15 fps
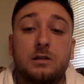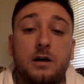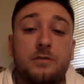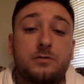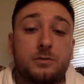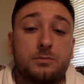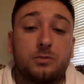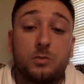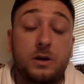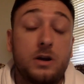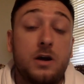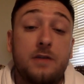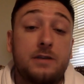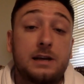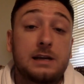Lovren, we
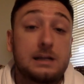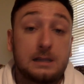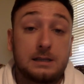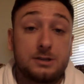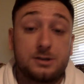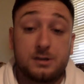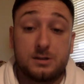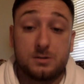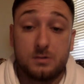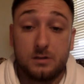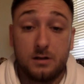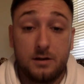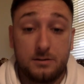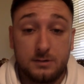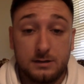don't have any clean sheets with
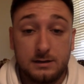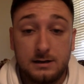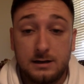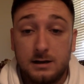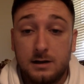Lovren,